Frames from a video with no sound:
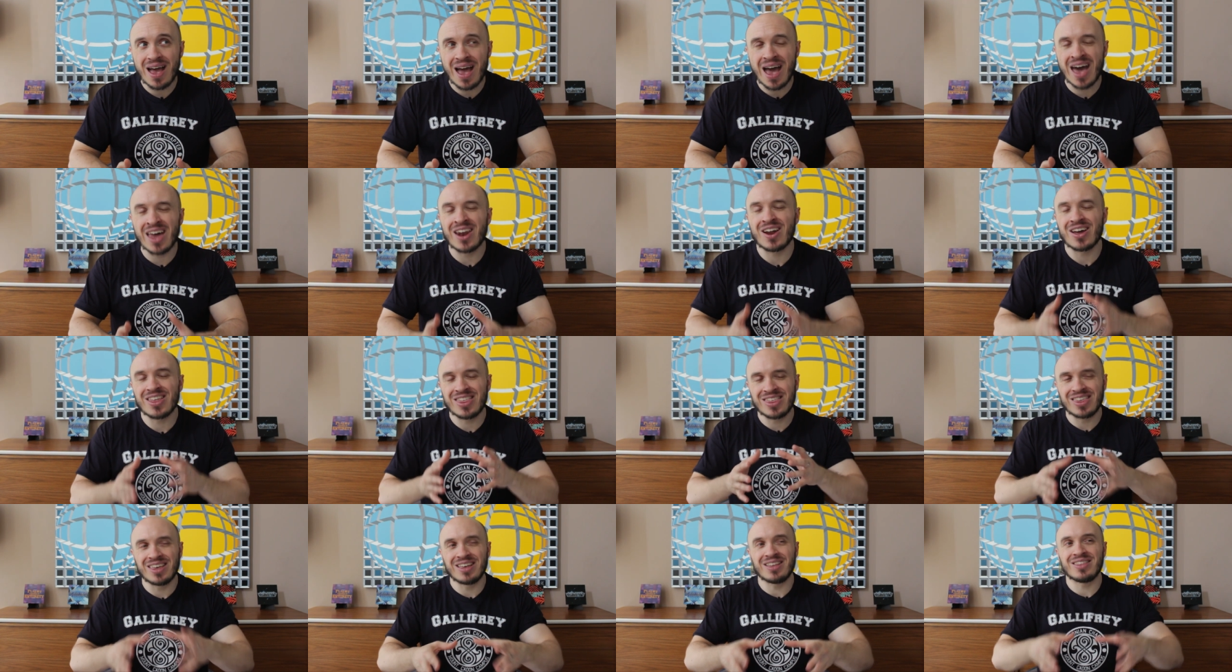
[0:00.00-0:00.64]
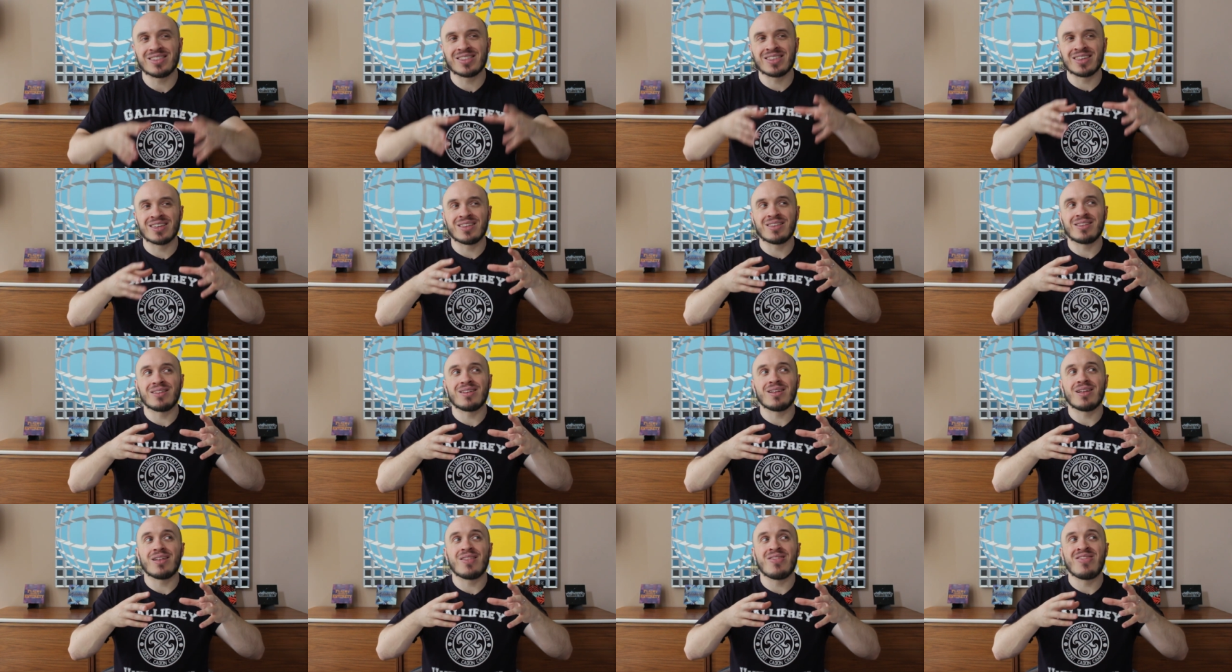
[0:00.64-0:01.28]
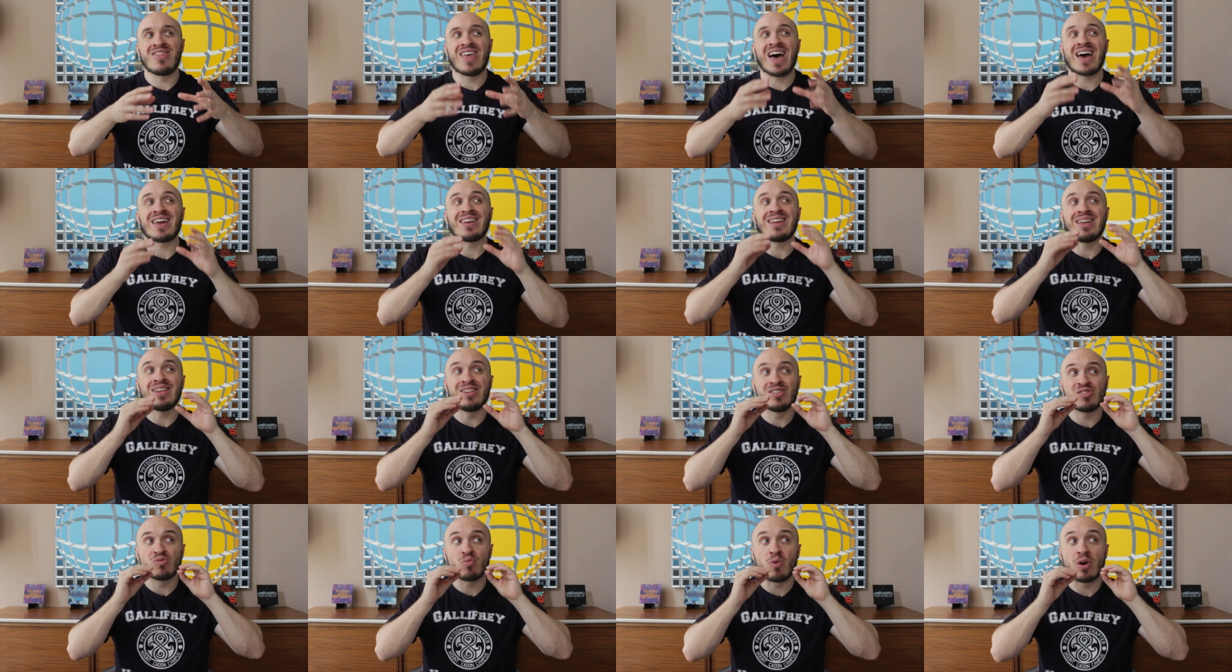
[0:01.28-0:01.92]
And I think that that
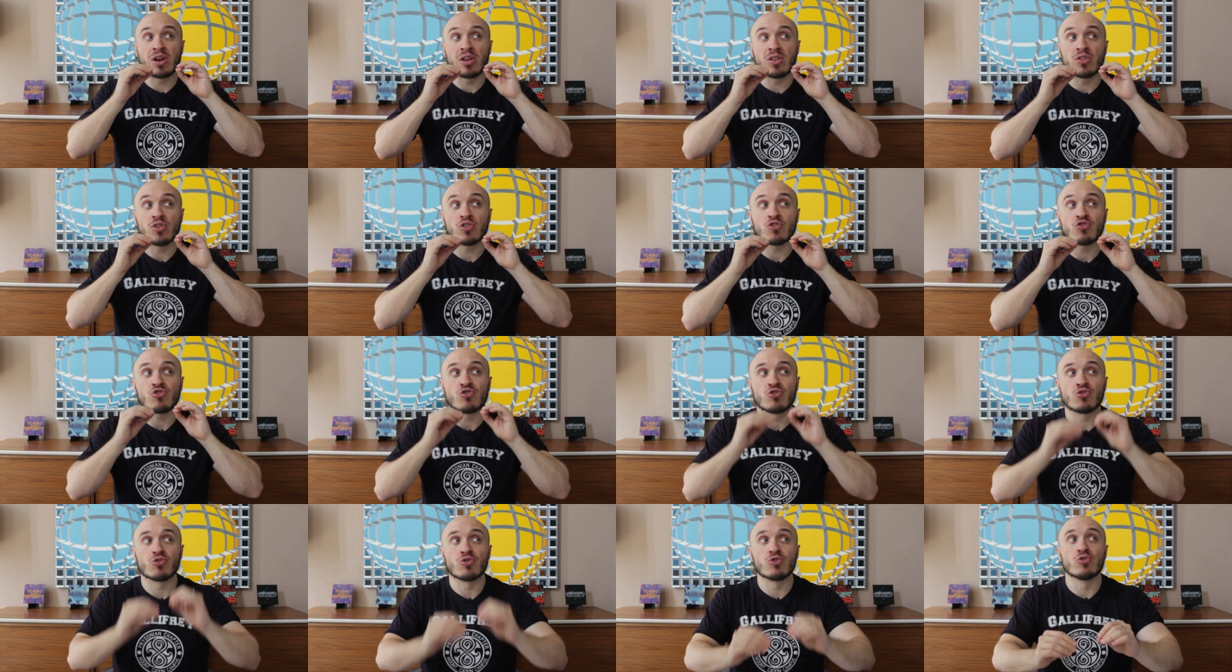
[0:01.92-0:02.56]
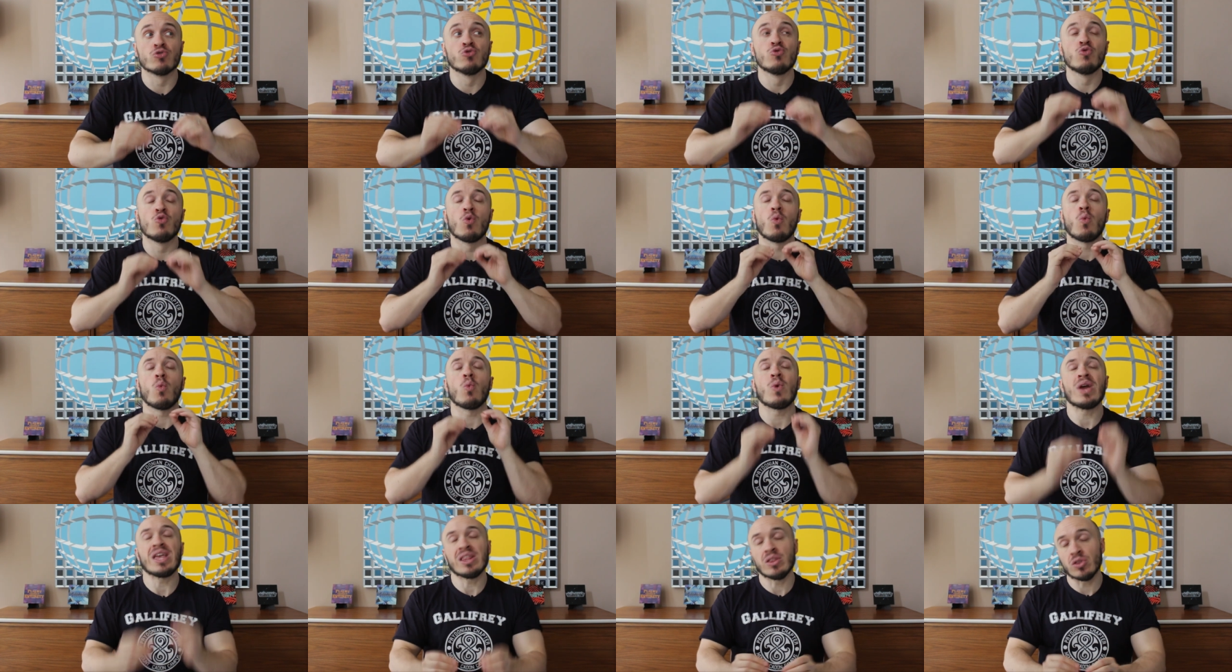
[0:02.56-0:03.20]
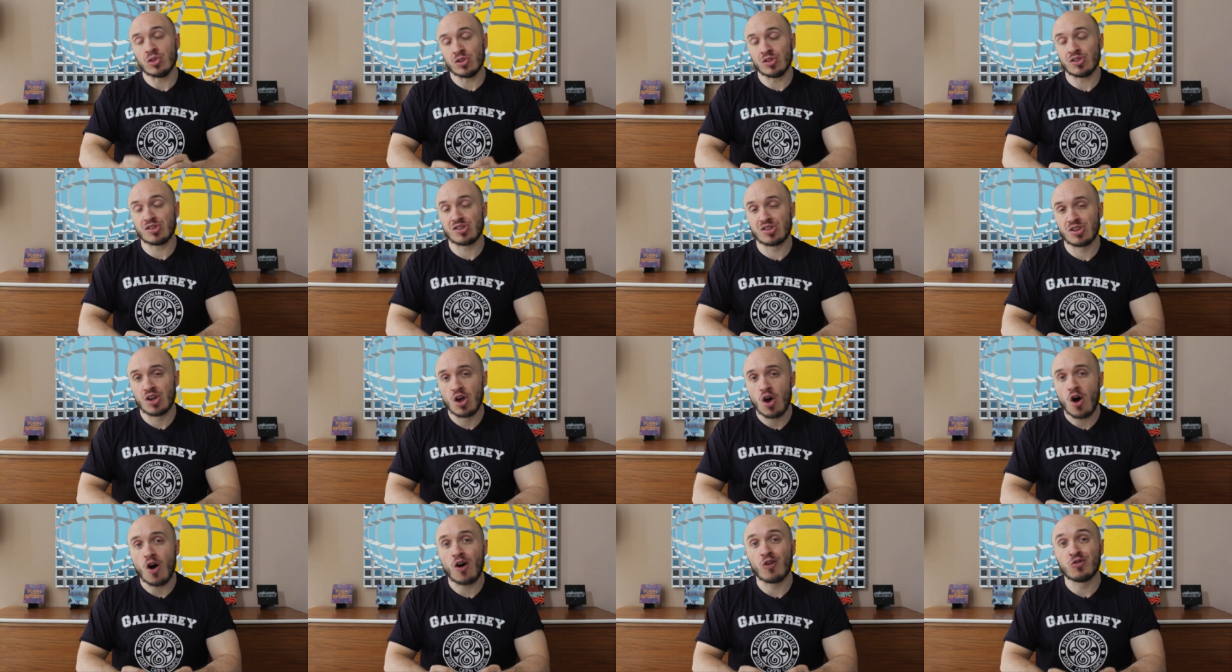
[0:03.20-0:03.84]
is one of the true
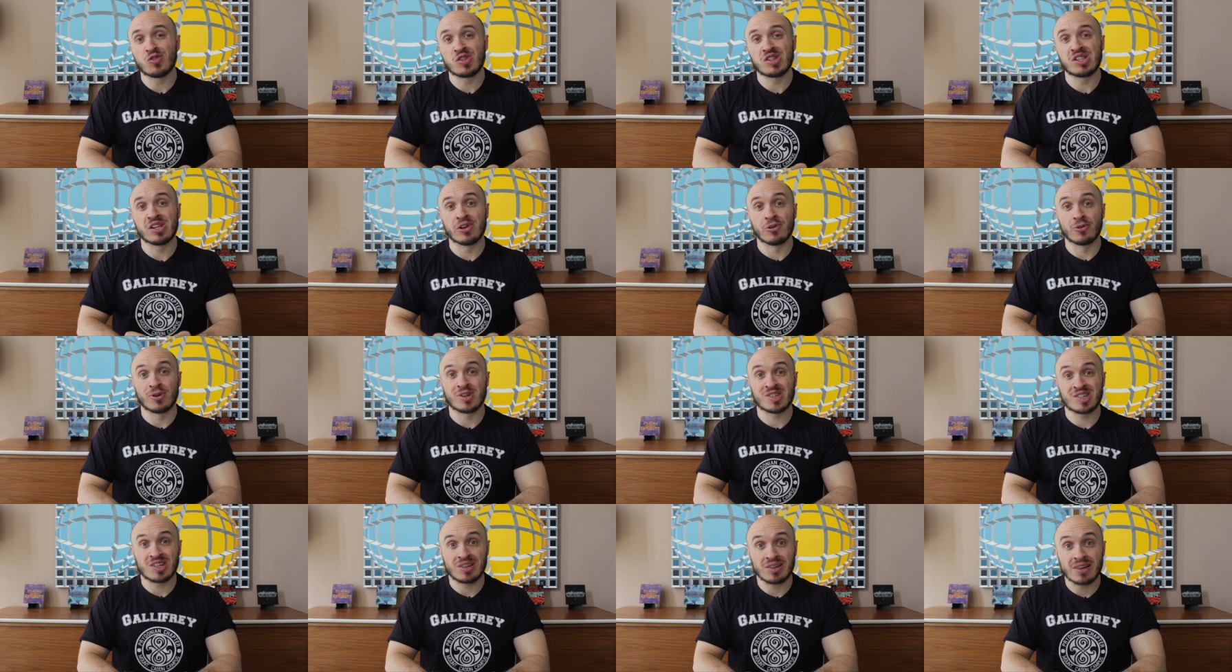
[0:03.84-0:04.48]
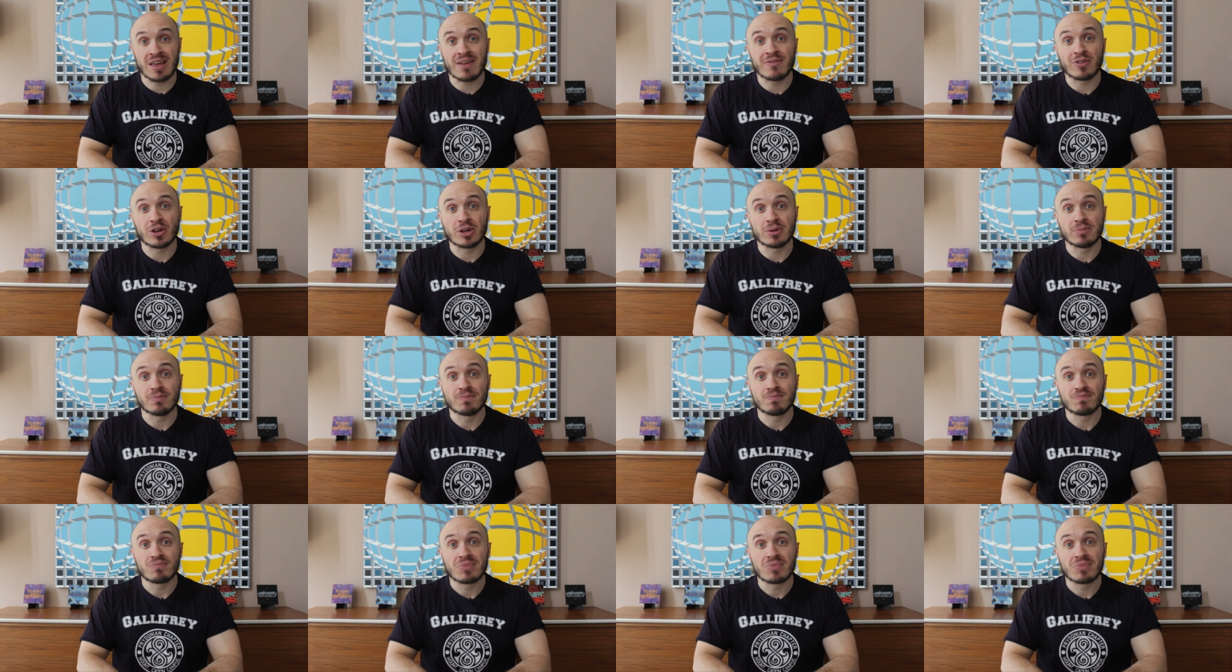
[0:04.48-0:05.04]
wins of Series 11.